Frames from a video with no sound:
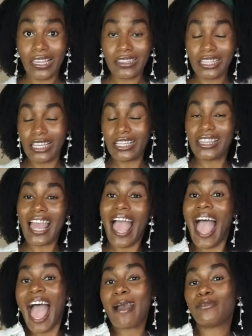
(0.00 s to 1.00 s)
The, the
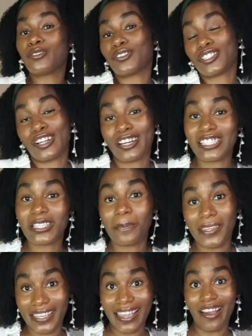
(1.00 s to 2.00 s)
abs are starting to
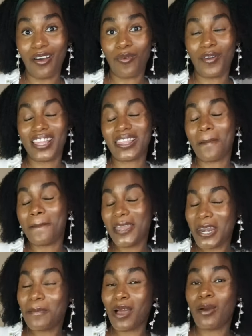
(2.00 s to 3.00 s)
peak out with
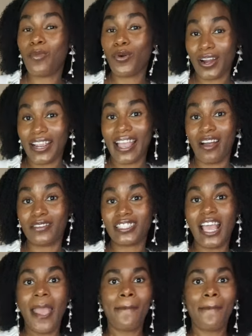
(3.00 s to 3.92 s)
minimum workouts